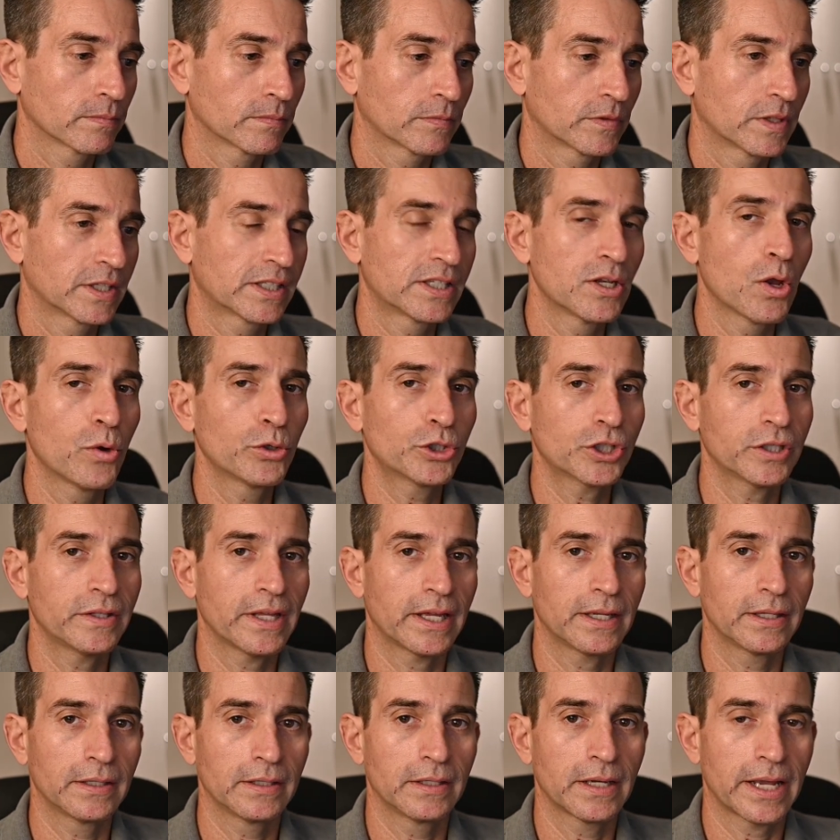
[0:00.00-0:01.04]
this notion
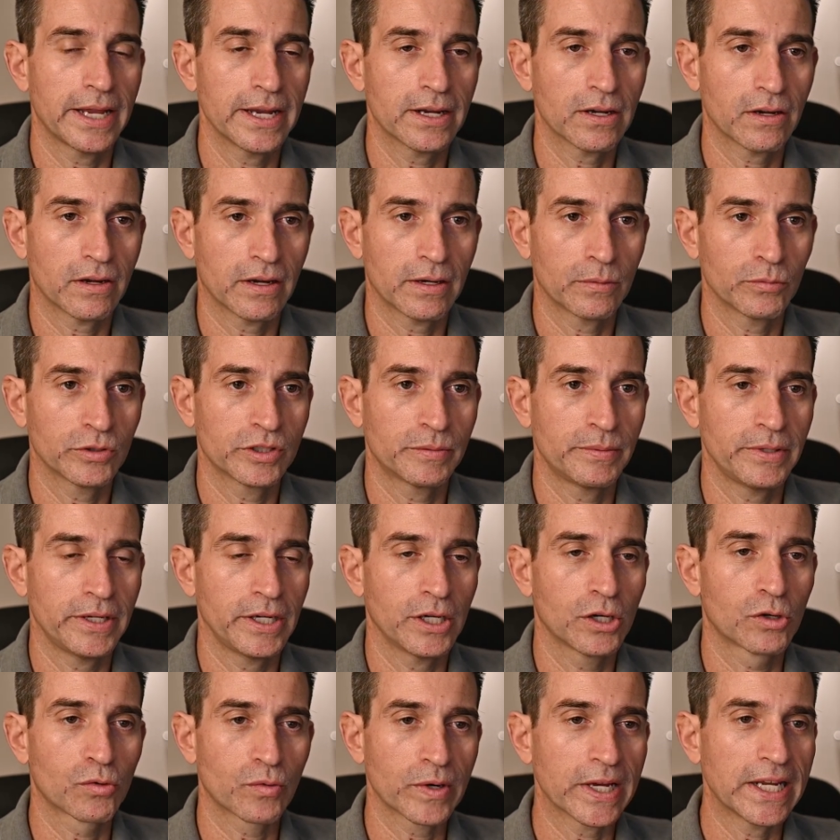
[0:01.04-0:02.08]
that Nikon was
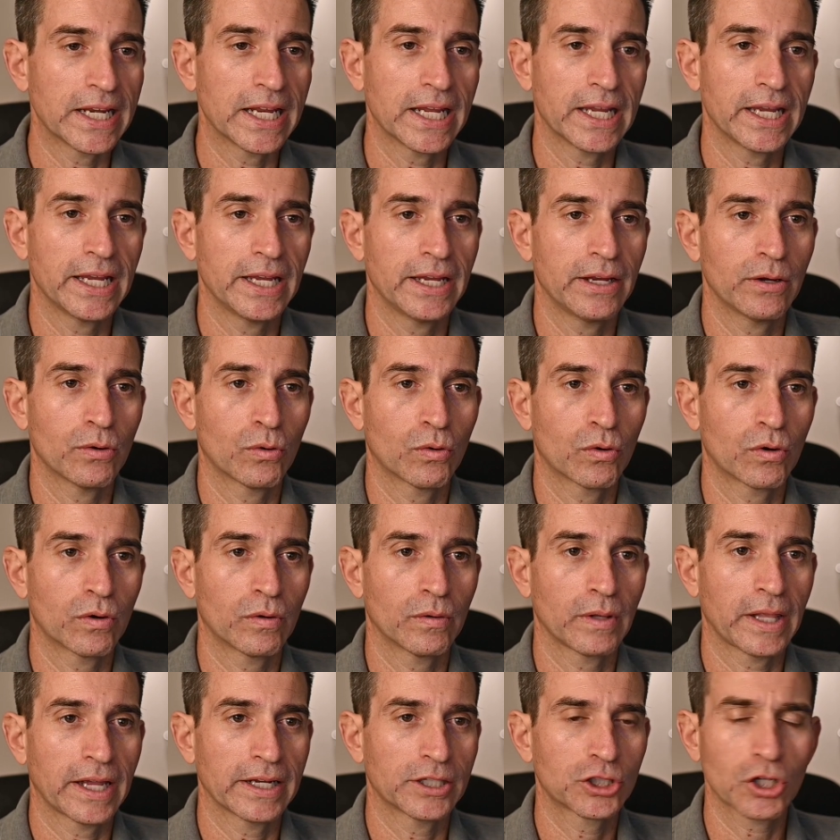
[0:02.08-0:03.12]
being greedy
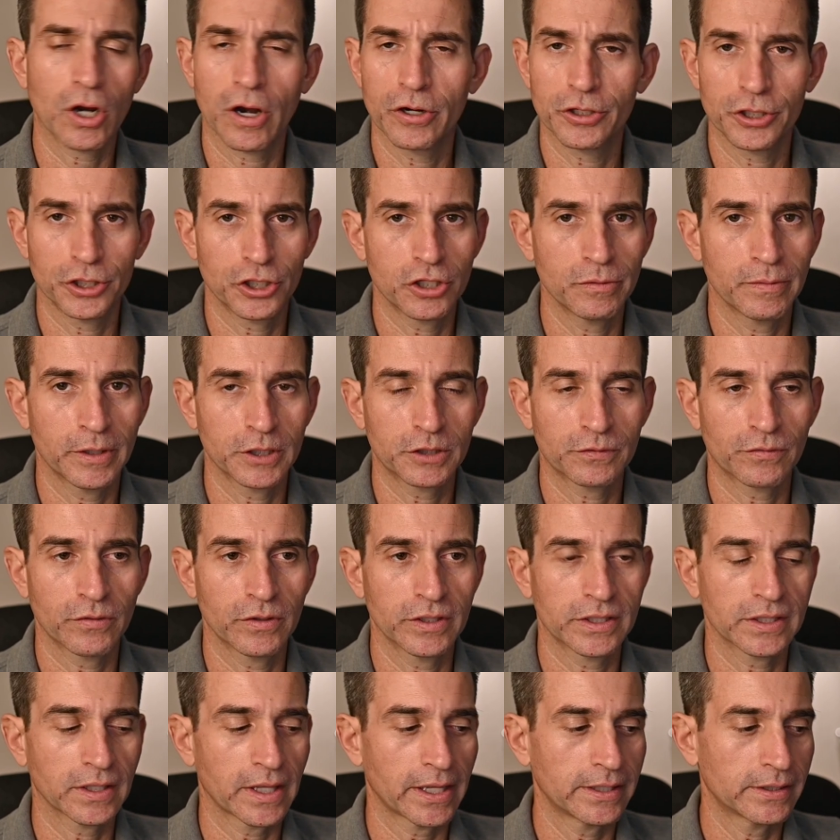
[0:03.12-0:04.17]
or like charging too much for
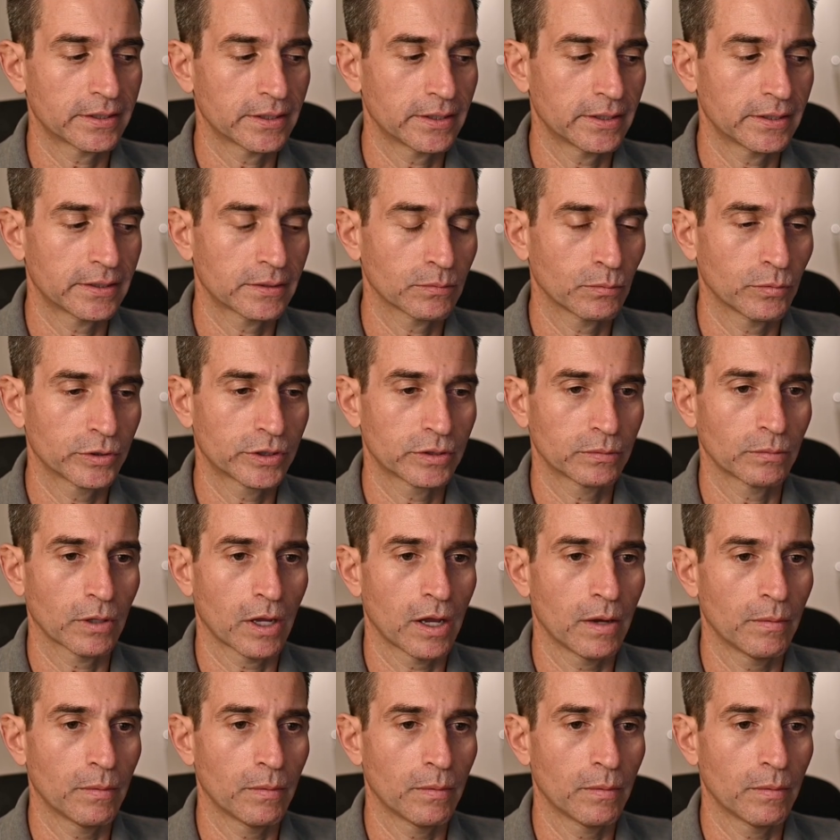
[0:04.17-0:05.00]
its lenses was